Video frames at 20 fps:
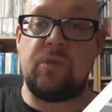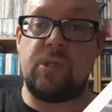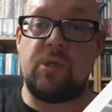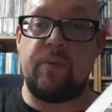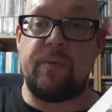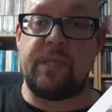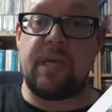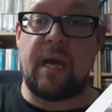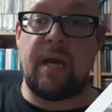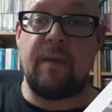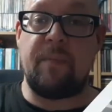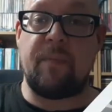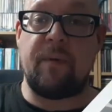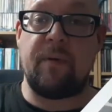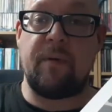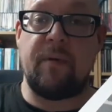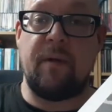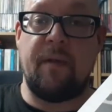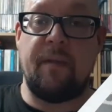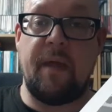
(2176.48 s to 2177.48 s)
to tape
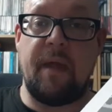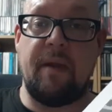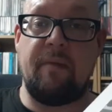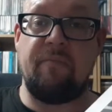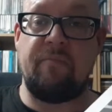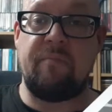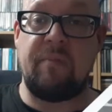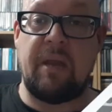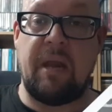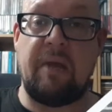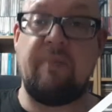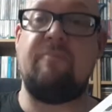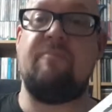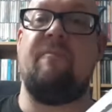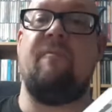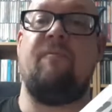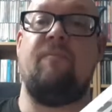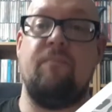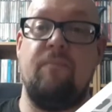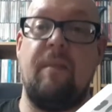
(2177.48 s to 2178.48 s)
and then you know
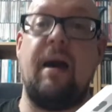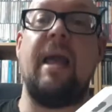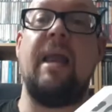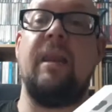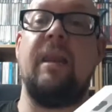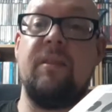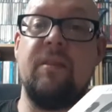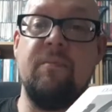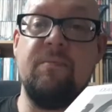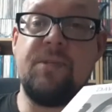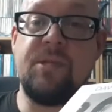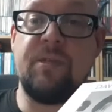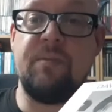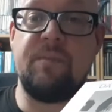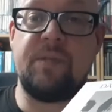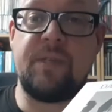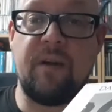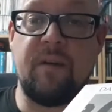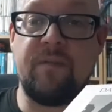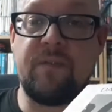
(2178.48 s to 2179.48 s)
mailing them to
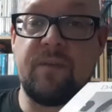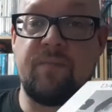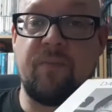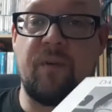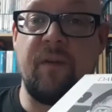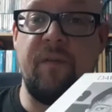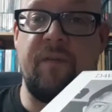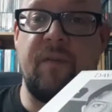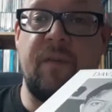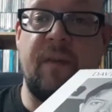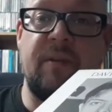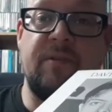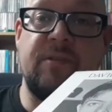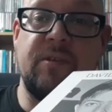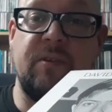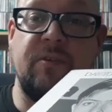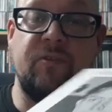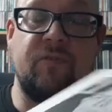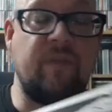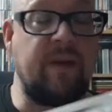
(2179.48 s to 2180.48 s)
themselves to prove that those
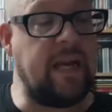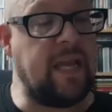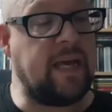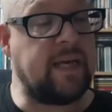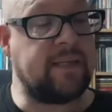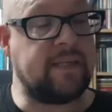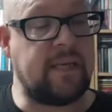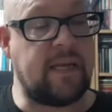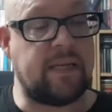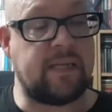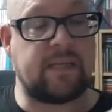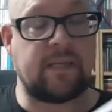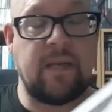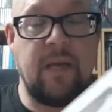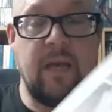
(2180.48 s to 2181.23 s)
songs really exist.